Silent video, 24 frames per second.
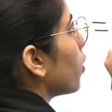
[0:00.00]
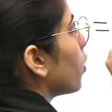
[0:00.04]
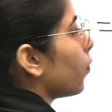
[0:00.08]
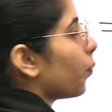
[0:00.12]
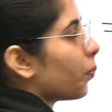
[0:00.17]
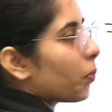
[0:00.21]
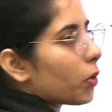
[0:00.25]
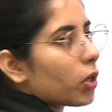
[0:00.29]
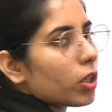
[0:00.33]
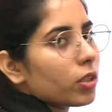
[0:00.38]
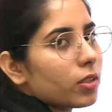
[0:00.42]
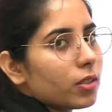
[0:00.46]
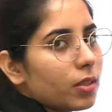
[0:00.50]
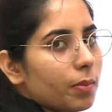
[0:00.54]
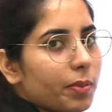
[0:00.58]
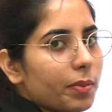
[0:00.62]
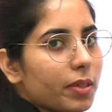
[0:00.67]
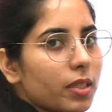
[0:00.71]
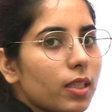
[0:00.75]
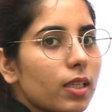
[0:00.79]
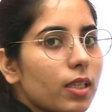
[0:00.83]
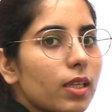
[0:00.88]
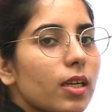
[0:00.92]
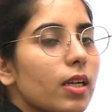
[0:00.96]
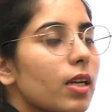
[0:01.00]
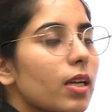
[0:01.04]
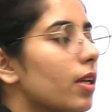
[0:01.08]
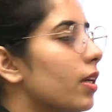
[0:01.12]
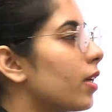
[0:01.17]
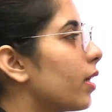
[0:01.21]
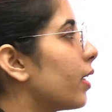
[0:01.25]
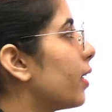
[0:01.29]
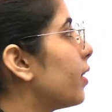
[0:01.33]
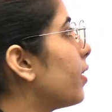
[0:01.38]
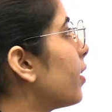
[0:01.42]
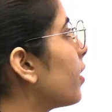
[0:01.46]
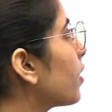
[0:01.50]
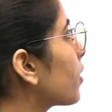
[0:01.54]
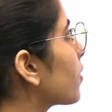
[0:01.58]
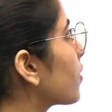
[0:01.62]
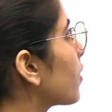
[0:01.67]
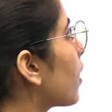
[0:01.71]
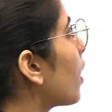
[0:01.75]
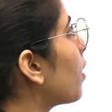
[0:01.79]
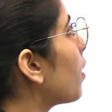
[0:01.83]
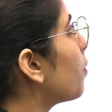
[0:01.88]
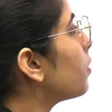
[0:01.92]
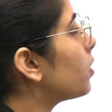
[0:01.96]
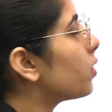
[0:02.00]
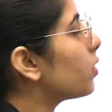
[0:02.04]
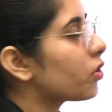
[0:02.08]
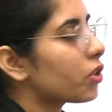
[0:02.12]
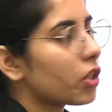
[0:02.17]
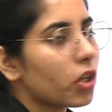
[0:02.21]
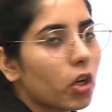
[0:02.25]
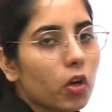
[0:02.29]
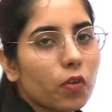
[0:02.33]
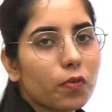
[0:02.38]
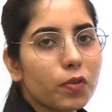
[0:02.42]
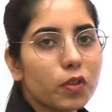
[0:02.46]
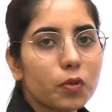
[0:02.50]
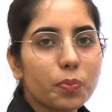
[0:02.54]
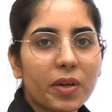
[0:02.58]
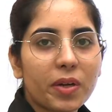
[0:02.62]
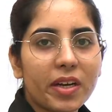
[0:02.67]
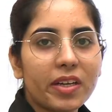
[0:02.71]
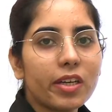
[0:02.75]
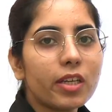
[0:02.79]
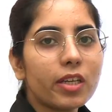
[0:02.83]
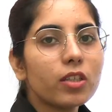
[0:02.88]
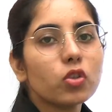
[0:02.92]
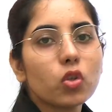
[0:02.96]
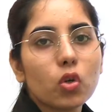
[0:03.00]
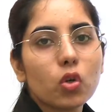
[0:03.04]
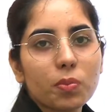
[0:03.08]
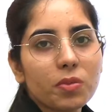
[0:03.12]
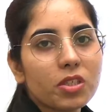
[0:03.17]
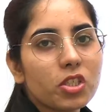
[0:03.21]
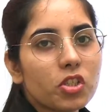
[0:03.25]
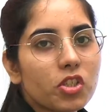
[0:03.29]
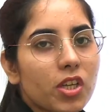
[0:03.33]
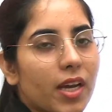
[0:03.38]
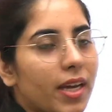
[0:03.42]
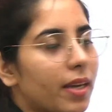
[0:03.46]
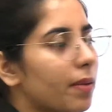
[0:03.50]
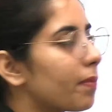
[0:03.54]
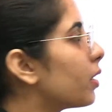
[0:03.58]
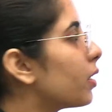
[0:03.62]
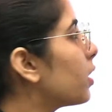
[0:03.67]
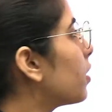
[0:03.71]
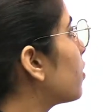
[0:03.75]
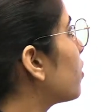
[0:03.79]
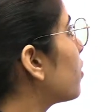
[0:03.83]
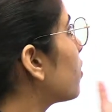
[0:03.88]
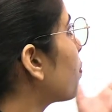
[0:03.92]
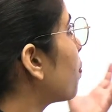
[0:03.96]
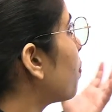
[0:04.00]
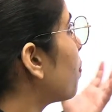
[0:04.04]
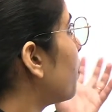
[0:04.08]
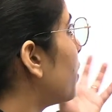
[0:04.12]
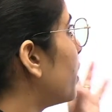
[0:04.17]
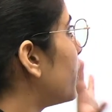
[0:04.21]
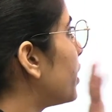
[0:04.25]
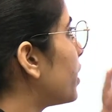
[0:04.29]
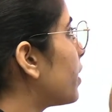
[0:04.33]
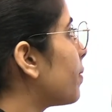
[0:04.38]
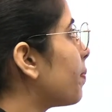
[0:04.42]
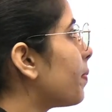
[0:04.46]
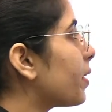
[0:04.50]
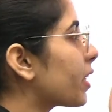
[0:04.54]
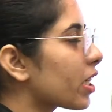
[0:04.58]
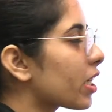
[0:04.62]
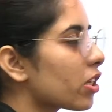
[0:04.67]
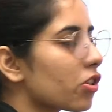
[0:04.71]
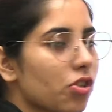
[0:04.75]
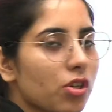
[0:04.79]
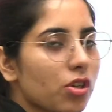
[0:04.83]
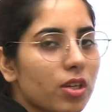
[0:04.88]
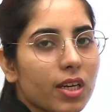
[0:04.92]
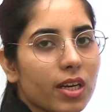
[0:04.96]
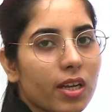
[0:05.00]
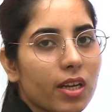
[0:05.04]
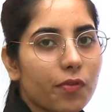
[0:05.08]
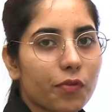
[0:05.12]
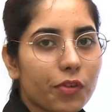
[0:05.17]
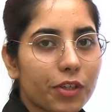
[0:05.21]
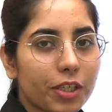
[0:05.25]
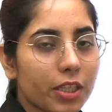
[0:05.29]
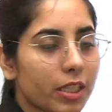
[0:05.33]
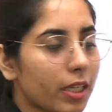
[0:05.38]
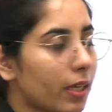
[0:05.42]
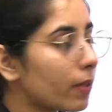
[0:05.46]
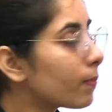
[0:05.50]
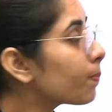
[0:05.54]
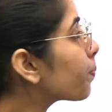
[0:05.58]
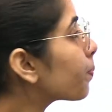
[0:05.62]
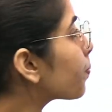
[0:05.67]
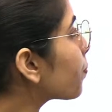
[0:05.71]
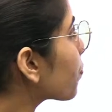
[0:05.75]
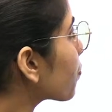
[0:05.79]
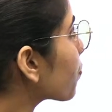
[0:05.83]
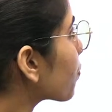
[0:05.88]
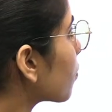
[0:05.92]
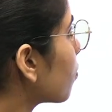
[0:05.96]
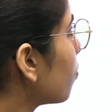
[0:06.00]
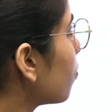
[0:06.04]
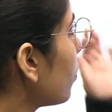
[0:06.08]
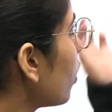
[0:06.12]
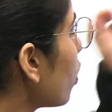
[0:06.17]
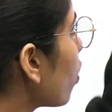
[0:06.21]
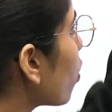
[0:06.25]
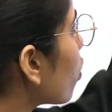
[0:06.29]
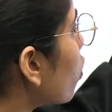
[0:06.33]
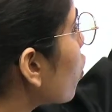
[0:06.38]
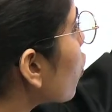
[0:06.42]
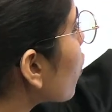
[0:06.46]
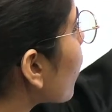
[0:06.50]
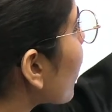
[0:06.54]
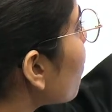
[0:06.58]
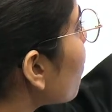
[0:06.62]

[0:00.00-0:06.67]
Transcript: if possible, in the exam, instead of spending so much time in this multiplication and everything, you